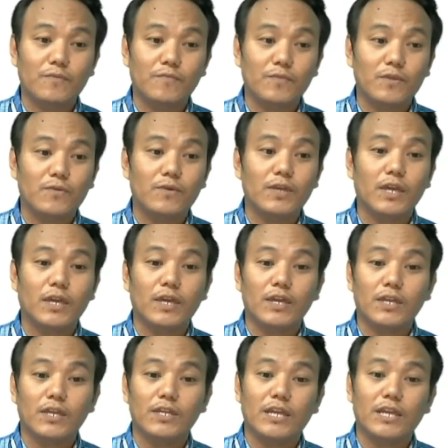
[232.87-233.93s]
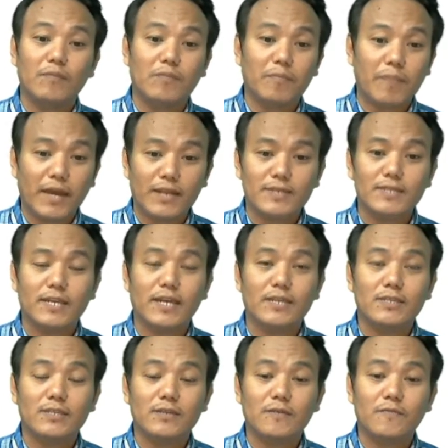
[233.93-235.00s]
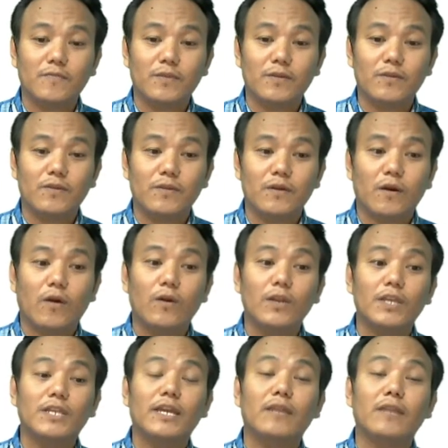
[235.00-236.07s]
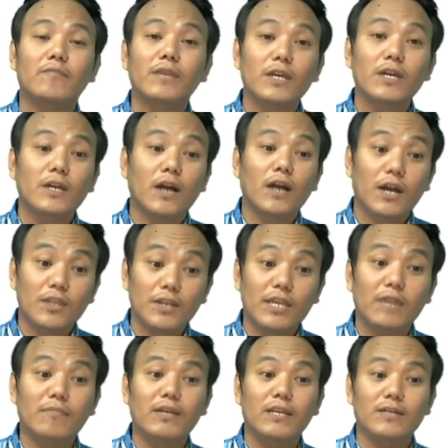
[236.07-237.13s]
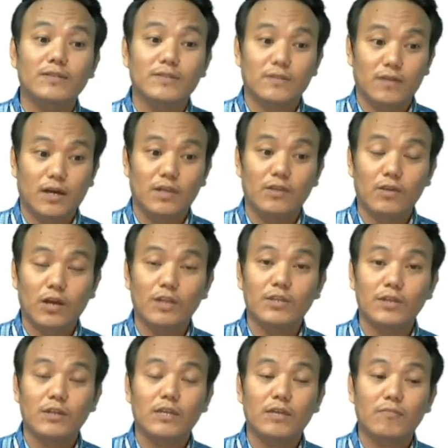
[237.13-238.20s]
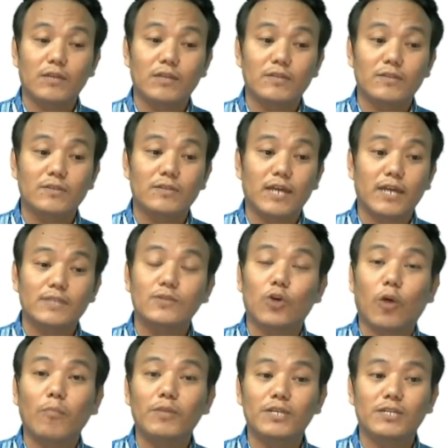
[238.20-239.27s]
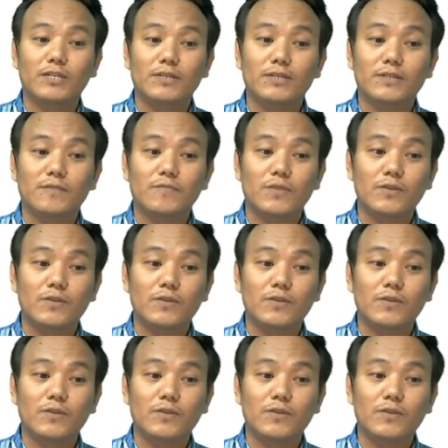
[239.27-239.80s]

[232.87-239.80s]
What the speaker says: okay, it can be parasites, or it can be other chameleons as competitors. So